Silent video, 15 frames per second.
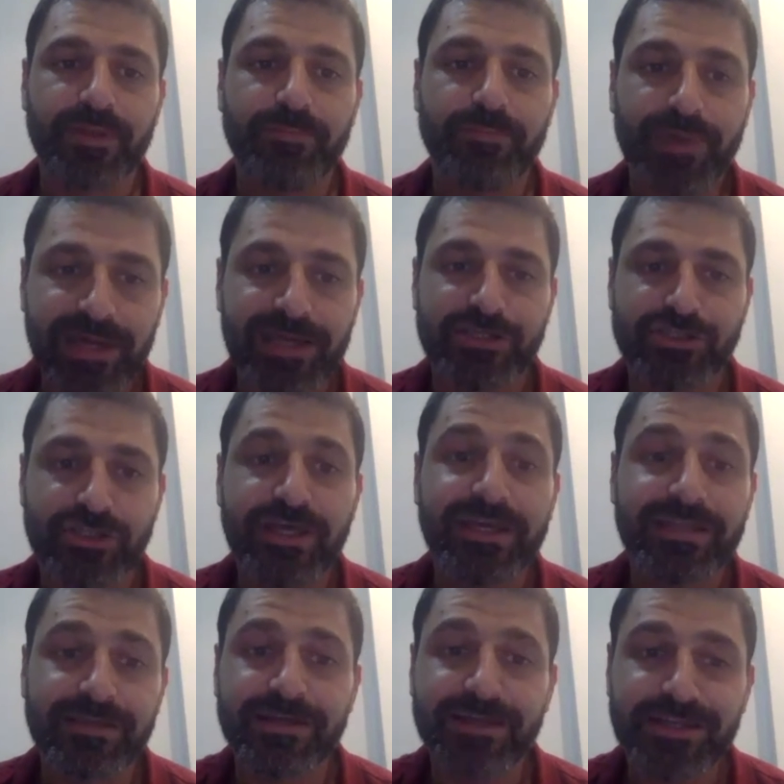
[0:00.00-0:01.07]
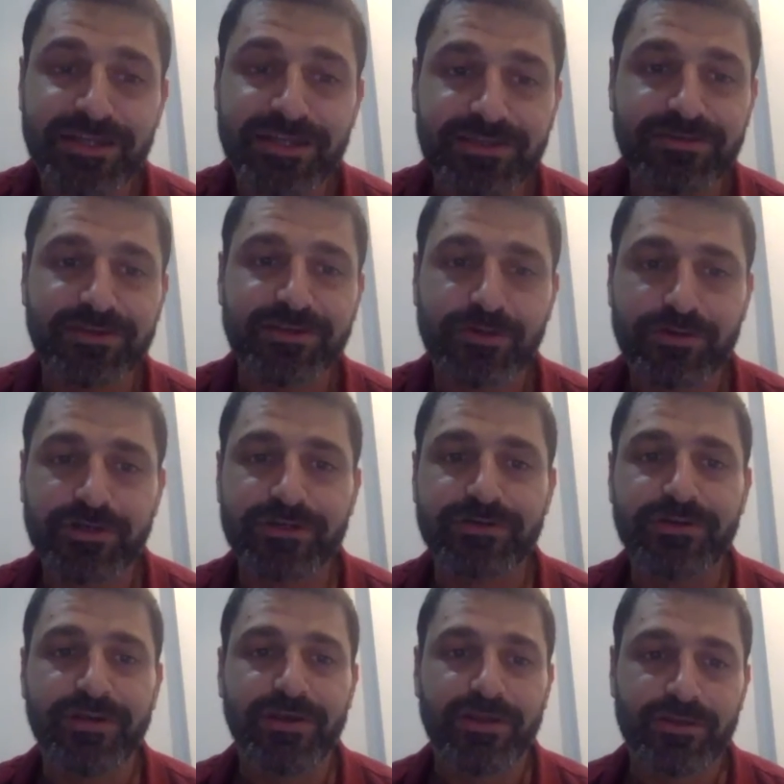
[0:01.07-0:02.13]
package the data they need in order
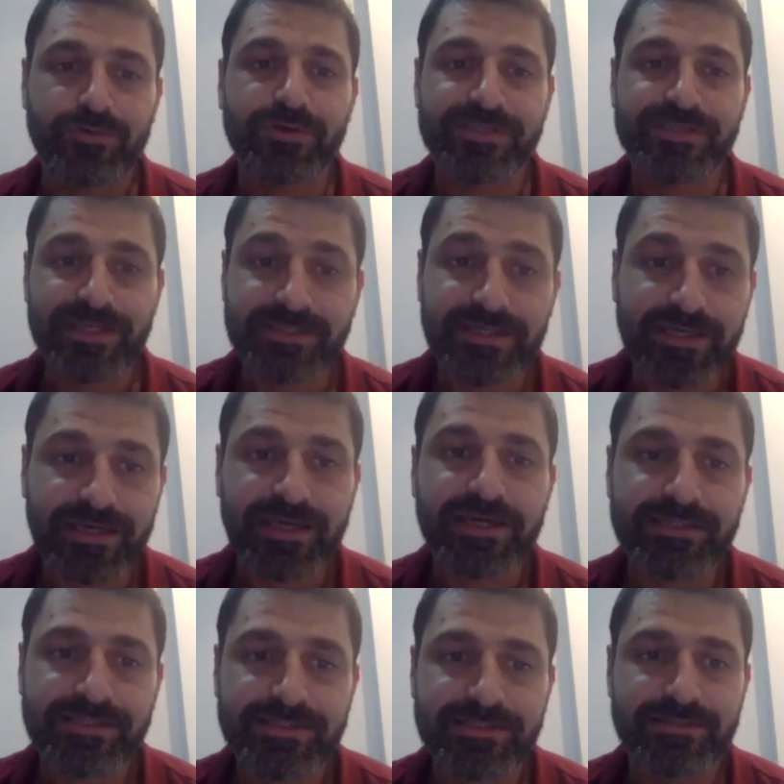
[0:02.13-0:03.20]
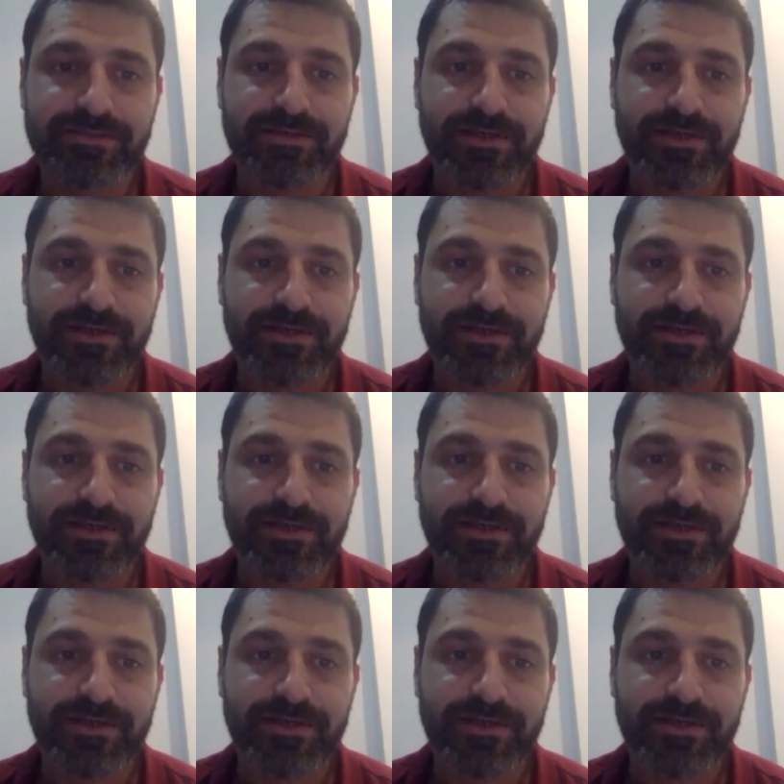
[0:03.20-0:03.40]
to assess a case.